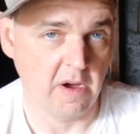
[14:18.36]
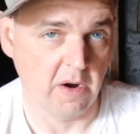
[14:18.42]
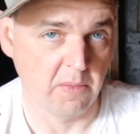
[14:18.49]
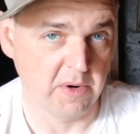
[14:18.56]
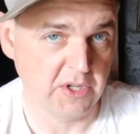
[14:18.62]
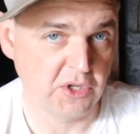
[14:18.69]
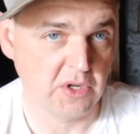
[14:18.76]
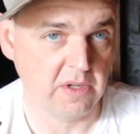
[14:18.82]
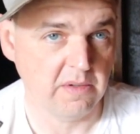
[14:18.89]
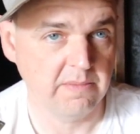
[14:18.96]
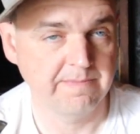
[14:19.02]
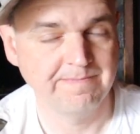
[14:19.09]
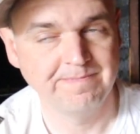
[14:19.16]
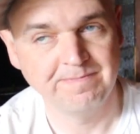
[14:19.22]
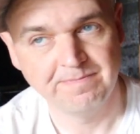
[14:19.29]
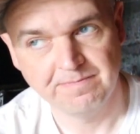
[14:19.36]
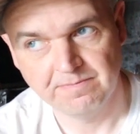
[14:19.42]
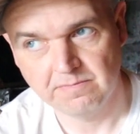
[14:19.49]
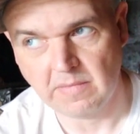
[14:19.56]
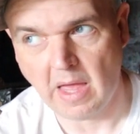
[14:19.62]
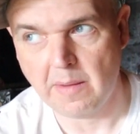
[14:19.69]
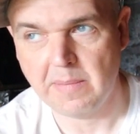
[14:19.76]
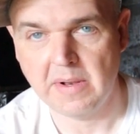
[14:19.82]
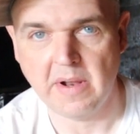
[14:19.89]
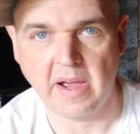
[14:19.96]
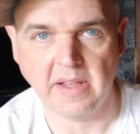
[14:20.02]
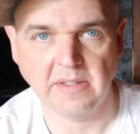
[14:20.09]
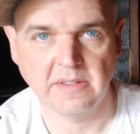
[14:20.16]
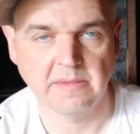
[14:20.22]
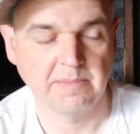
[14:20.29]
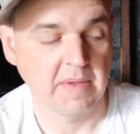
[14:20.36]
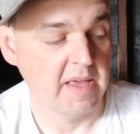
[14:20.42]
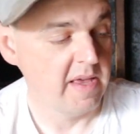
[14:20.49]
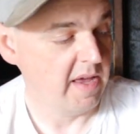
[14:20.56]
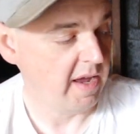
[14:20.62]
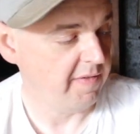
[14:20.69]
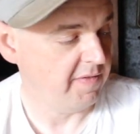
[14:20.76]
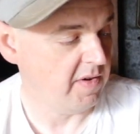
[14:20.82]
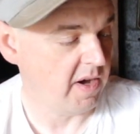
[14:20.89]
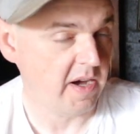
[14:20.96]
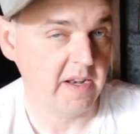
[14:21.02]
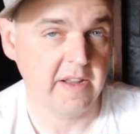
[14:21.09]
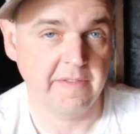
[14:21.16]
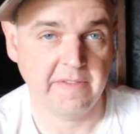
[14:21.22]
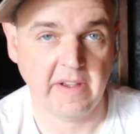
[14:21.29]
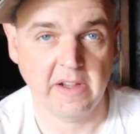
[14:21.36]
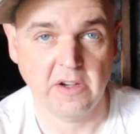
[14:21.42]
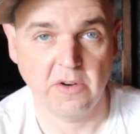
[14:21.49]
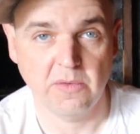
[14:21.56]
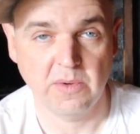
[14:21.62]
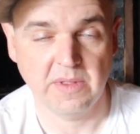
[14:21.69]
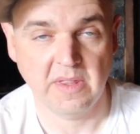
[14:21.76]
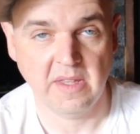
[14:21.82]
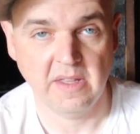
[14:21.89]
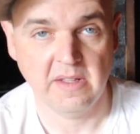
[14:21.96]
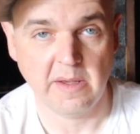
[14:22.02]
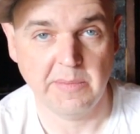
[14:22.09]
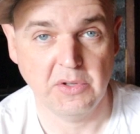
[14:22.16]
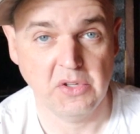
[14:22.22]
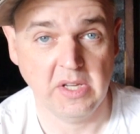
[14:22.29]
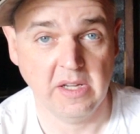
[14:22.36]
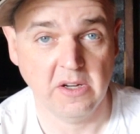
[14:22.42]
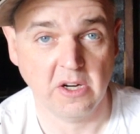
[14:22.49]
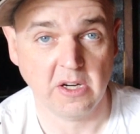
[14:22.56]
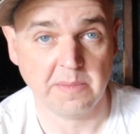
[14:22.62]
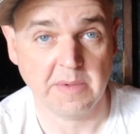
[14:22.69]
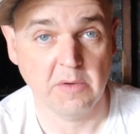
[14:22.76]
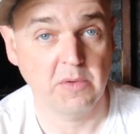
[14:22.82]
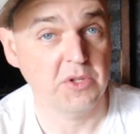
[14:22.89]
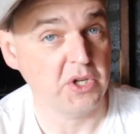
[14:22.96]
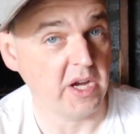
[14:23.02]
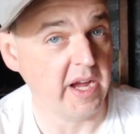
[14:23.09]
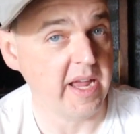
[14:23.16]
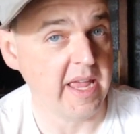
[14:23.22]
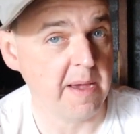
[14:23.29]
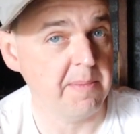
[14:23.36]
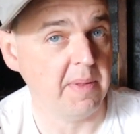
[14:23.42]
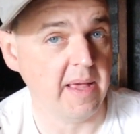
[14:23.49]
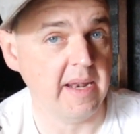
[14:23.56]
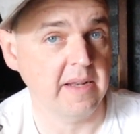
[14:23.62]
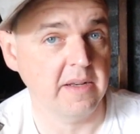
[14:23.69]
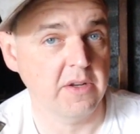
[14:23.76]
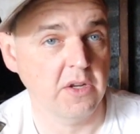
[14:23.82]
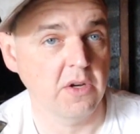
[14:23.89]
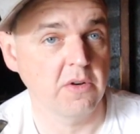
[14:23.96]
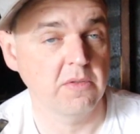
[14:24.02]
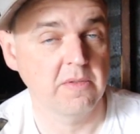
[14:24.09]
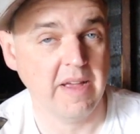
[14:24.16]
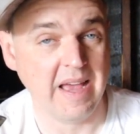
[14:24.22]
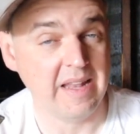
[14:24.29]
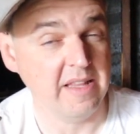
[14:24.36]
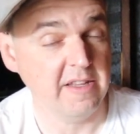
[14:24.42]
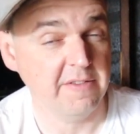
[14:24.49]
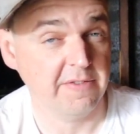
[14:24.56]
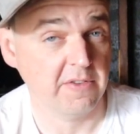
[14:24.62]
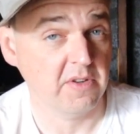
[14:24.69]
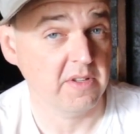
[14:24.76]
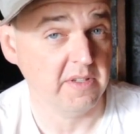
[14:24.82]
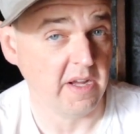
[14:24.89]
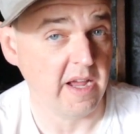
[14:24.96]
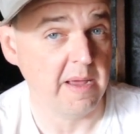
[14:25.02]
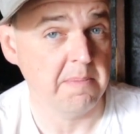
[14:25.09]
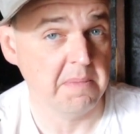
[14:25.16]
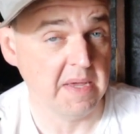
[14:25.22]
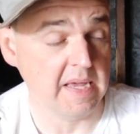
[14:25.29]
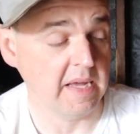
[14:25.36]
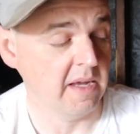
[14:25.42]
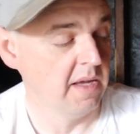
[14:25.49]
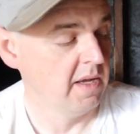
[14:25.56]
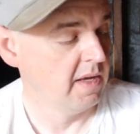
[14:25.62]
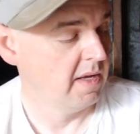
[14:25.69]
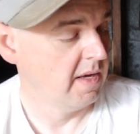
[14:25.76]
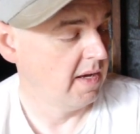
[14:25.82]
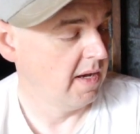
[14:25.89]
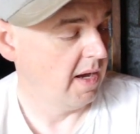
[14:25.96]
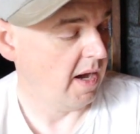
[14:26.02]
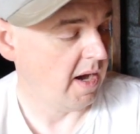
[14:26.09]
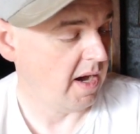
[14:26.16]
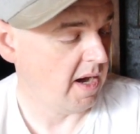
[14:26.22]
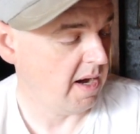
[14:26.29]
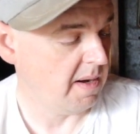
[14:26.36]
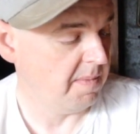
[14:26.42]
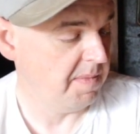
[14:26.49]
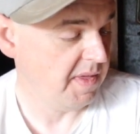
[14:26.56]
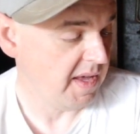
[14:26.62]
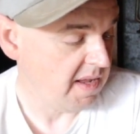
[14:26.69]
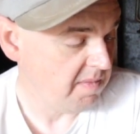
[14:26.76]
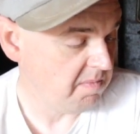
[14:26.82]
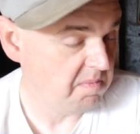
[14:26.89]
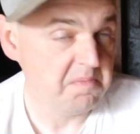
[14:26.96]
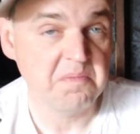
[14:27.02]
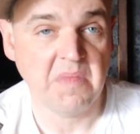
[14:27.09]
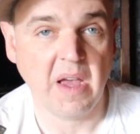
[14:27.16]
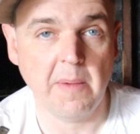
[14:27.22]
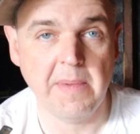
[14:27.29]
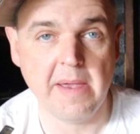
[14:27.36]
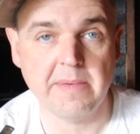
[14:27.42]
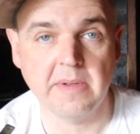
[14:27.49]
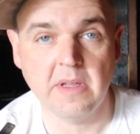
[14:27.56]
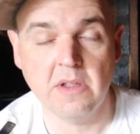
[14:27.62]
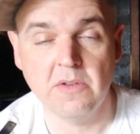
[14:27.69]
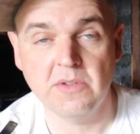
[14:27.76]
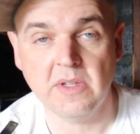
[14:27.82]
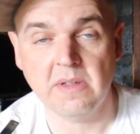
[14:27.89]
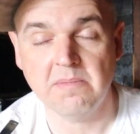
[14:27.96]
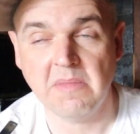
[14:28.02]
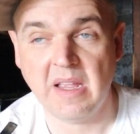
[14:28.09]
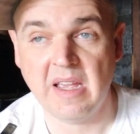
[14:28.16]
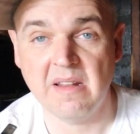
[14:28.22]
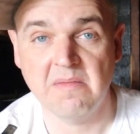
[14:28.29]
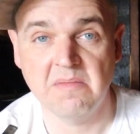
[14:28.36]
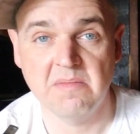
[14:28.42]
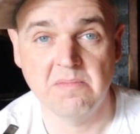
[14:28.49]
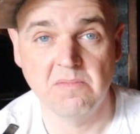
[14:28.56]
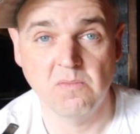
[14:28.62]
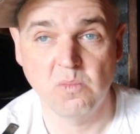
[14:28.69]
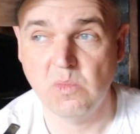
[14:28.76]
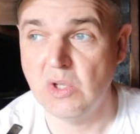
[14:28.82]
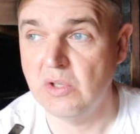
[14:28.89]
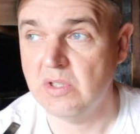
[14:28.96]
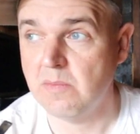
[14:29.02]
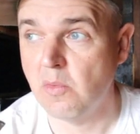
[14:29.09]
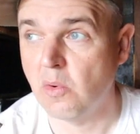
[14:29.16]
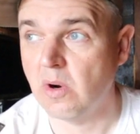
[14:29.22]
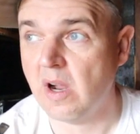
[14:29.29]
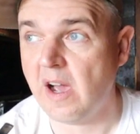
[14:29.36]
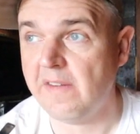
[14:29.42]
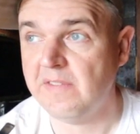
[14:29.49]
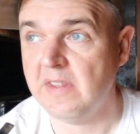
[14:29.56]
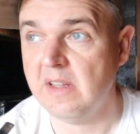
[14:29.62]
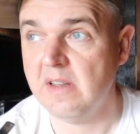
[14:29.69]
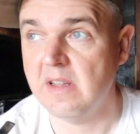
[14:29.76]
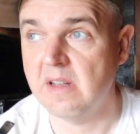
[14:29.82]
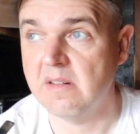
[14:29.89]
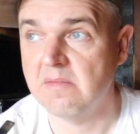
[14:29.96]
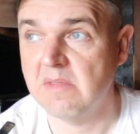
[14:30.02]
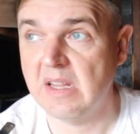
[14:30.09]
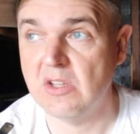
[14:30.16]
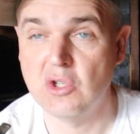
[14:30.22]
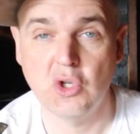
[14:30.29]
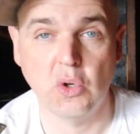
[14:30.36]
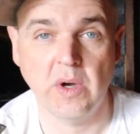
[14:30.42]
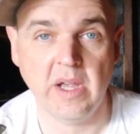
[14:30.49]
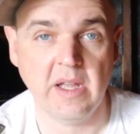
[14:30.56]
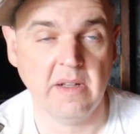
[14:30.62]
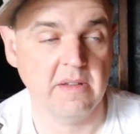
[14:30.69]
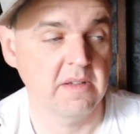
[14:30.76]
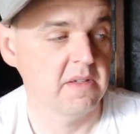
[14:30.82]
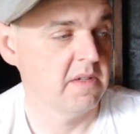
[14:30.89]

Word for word: original, that'd be nice. If not, if I go with the W.T. Kirkman, which I am planning to do, at least for the time being, um, then I'll be able to use it and use it more often and enjoy it